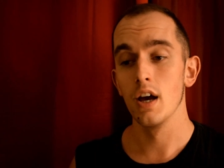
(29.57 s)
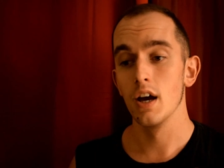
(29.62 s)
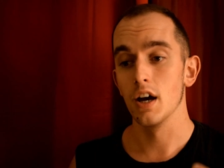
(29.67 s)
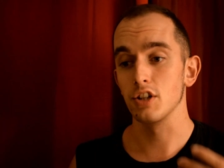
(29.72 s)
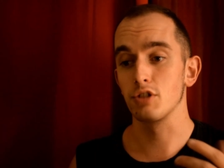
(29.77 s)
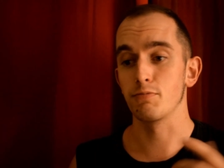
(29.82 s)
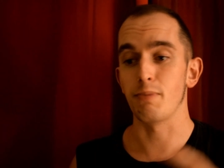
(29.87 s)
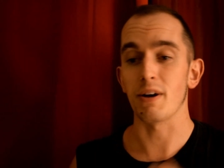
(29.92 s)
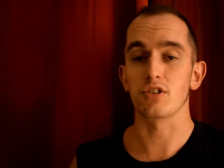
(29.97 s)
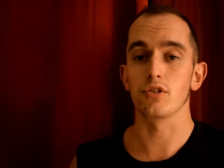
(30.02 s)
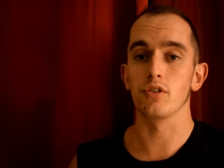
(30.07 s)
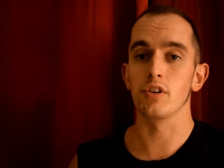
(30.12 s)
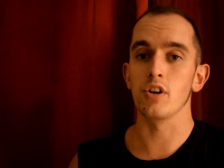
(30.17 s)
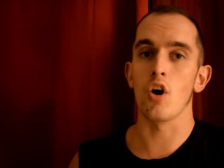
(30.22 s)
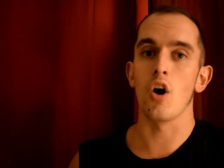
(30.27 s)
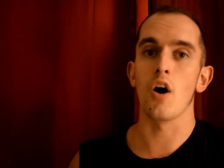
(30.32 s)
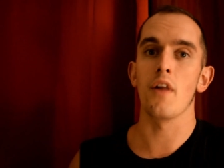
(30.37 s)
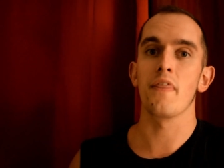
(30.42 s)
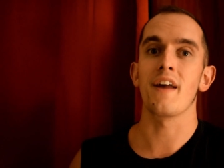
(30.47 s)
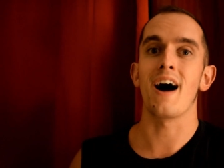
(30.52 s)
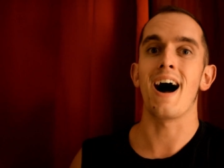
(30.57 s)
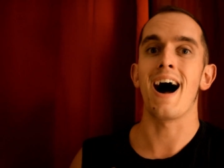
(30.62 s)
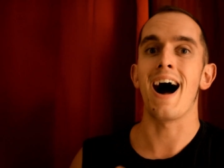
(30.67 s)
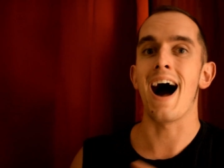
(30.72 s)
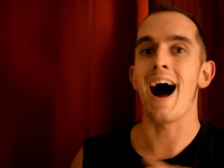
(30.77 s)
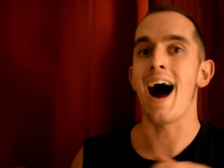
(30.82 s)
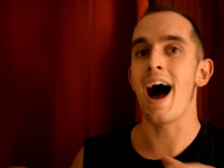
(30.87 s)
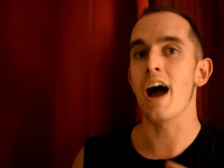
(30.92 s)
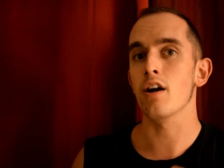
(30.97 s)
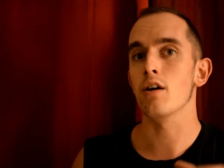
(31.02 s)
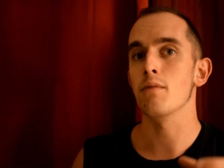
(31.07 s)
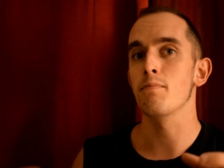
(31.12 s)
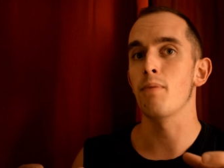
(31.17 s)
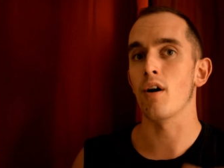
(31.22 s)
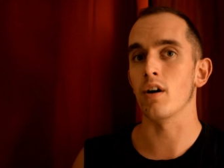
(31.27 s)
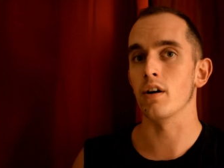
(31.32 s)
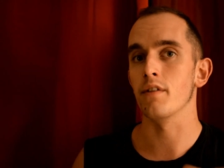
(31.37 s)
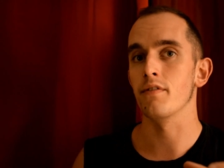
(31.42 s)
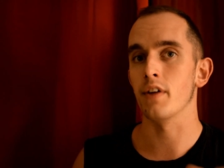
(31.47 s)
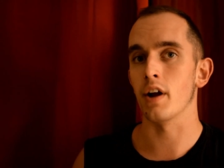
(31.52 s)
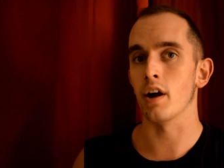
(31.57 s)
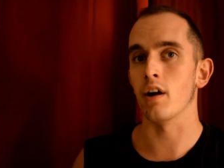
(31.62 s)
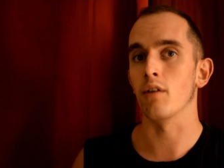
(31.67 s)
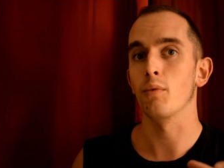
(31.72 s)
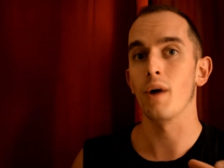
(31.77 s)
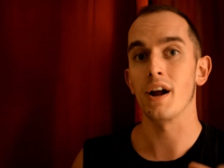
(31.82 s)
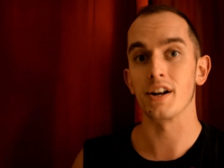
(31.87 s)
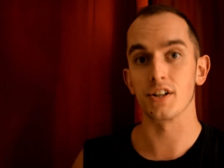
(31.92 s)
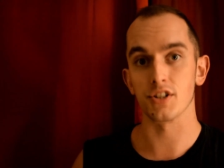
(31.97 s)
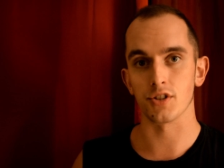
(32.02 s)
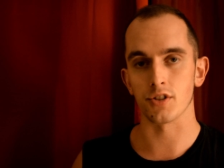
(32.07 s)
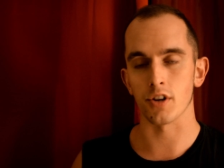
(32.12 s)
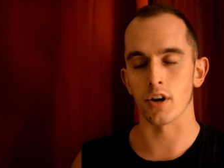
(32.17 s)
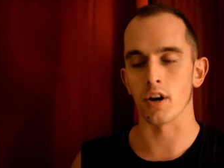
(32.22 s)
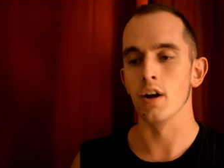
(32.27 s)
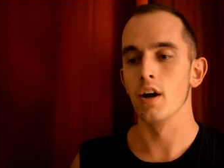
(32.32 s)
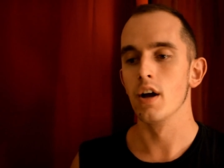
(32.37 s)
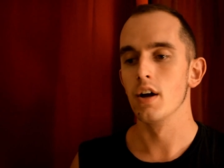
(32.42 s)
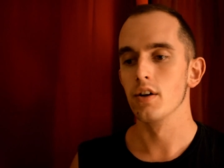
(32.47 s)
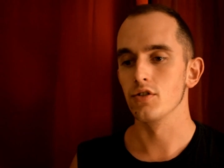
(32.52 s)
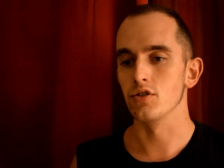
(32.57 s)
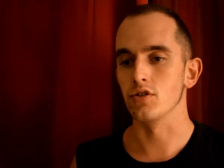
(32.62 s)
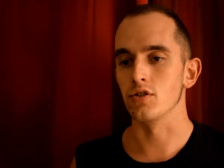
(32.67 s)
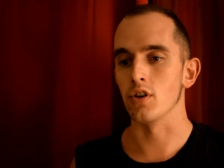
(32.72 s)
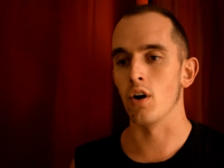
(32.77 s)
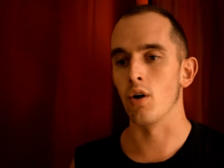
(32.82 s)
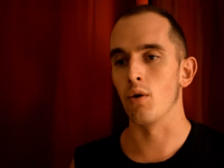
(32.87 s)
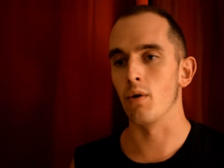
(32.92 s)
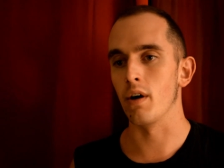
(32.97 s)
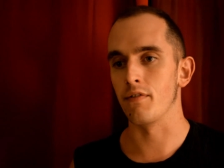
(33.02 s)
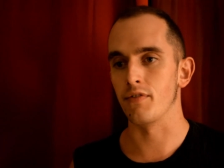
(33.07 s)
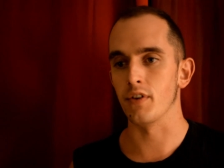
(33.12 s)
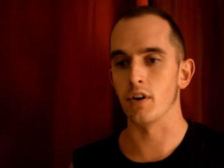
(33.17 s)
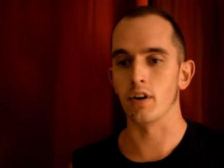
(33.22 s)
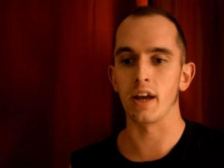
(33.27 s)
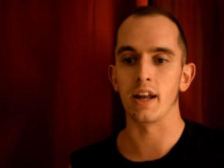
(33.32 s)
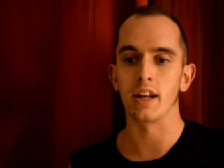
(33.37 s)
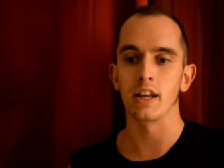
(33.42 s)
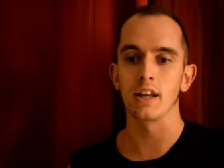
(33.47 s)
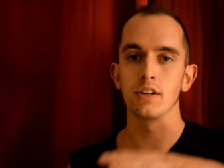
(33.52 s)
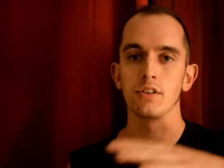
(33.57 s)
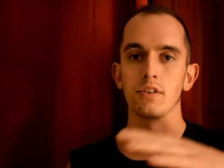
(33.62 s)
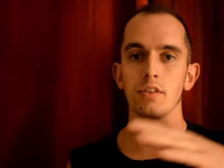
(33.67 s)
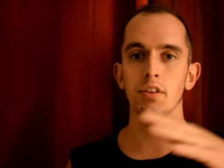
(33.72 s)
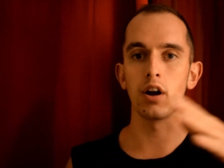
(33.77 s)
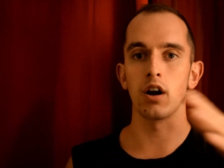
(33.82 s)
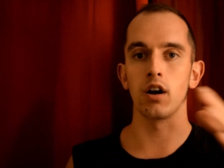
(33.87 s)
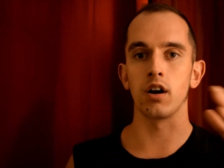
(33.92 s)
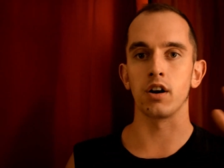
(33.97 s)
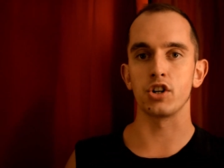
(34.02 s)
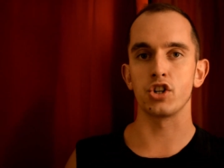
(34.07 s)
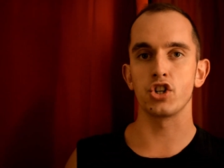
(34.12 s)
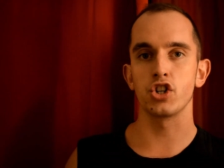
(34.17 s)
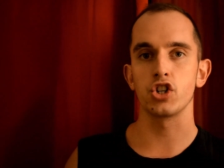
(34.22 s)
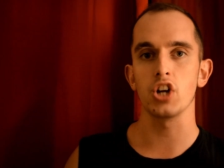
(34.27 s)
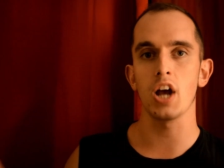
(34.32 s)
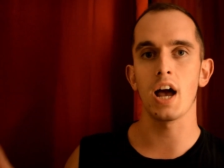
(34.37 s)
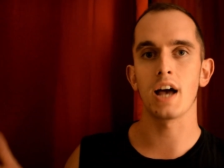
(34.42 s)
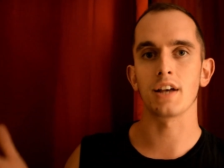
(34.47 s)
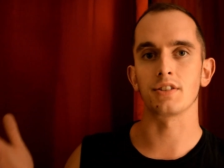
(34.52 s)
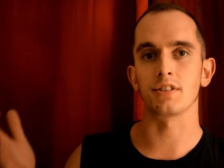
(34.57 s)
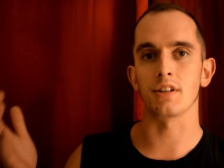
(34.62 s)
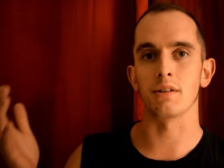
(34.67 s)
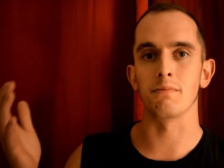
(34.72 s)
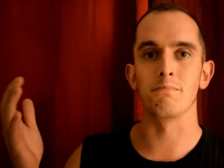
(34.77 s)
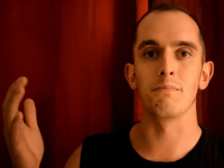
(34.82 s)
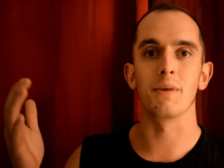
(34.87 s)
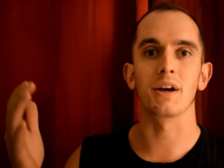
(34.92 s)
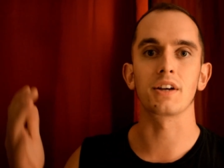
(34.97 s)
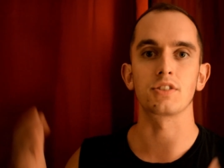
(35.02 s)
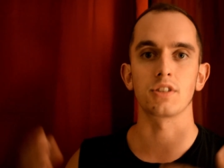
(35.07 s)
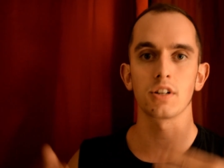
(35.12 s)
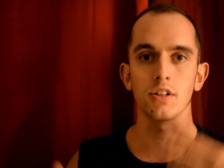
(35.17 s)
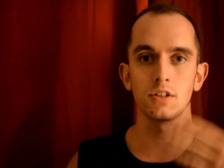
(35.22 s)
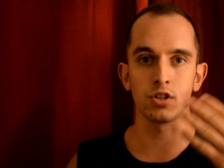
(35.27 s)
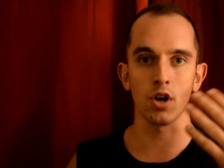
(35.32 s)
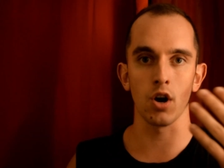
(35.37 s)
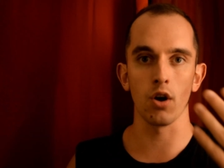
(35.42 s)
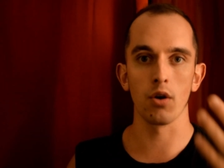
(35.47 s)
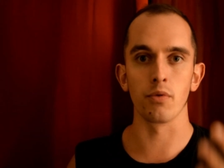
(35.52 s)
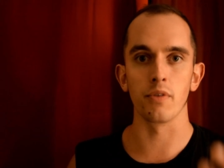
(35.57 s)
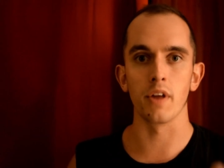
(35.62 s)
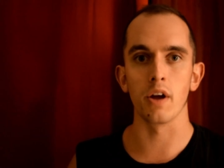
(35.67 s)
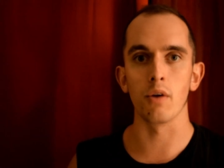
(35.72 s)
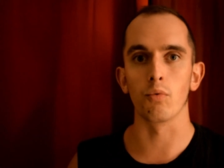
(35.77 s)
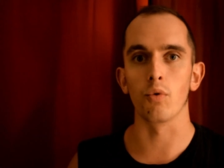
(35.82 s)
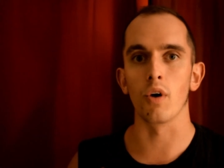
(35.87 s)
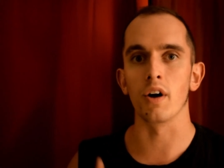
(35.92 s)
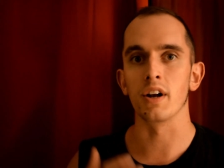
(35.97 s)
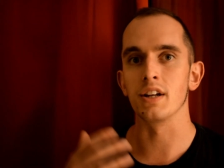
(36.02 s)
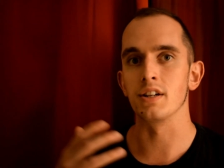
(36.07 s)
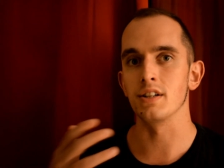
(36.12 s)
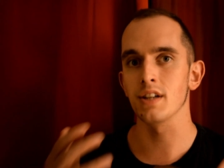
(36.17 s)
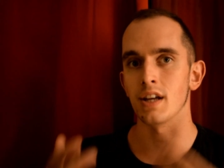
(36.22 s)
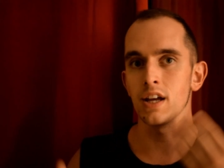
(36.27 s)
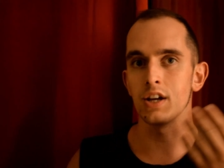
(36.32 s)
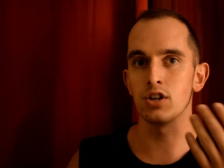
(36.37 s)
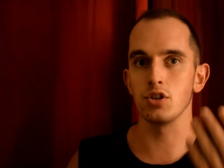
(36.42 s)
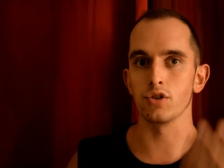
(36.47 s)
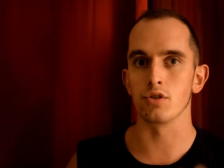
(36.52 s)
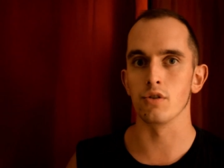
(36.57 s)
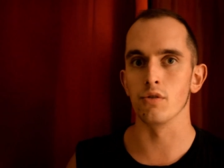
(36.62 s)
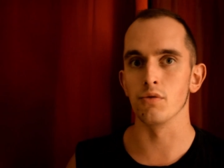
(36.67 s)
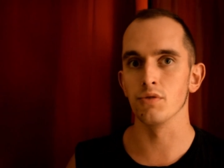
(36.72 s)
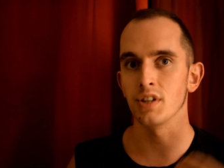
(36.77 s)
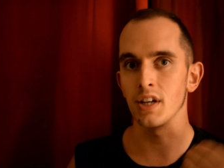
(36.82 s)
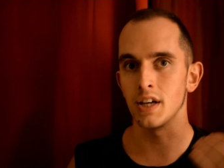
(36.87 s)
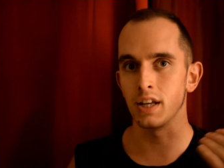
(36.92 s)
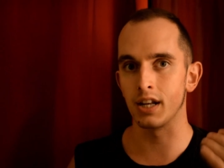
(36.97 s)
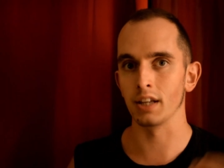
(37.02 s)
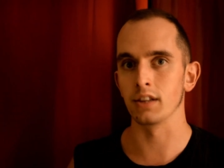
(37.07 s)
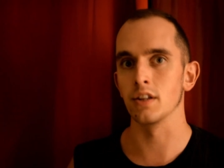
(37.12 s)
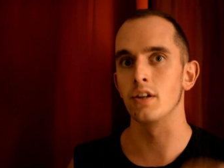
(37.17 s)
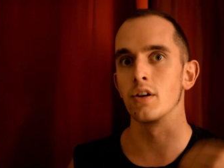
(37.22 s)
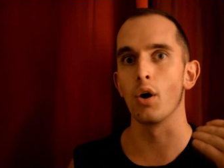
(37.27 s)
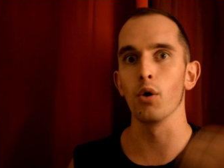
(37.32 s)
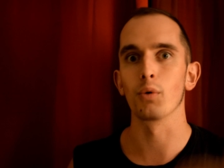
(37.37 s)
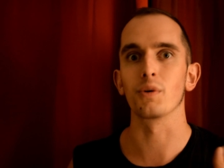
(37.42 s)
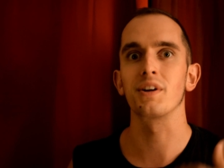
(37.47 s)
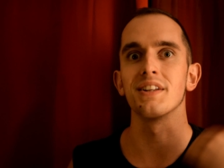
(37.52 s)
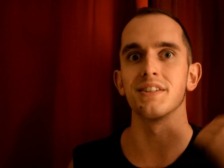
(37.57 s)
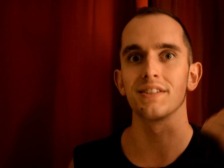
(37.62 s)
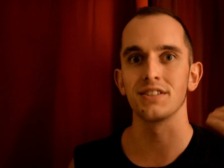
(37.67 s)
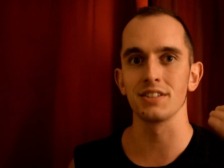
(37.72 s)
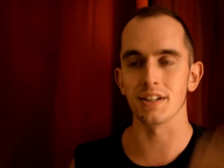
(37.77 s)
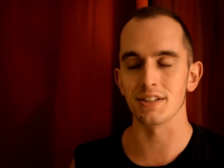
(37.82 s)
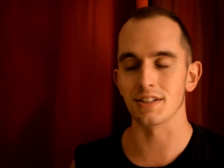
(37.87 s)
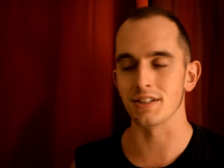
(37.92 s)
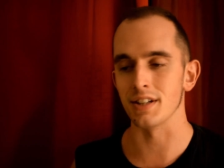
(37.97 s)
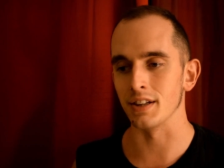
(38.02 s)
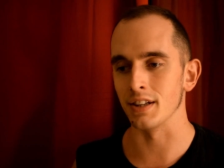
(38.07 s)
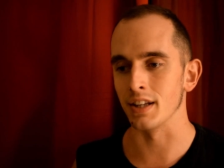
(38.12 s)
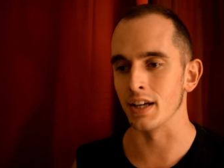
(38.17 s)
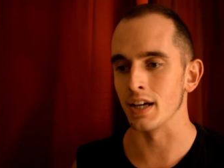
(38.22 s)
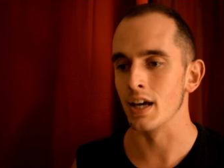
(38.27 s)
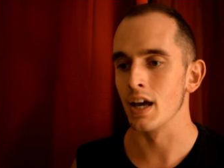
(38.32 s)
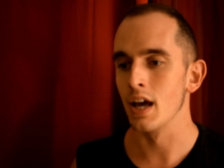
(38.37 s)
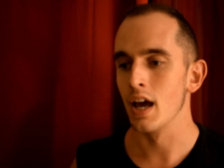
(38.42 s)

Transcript: especially on the higher part of their register. So if they're getting into their chest and mixed tone, they run into issues hitting the note consistently.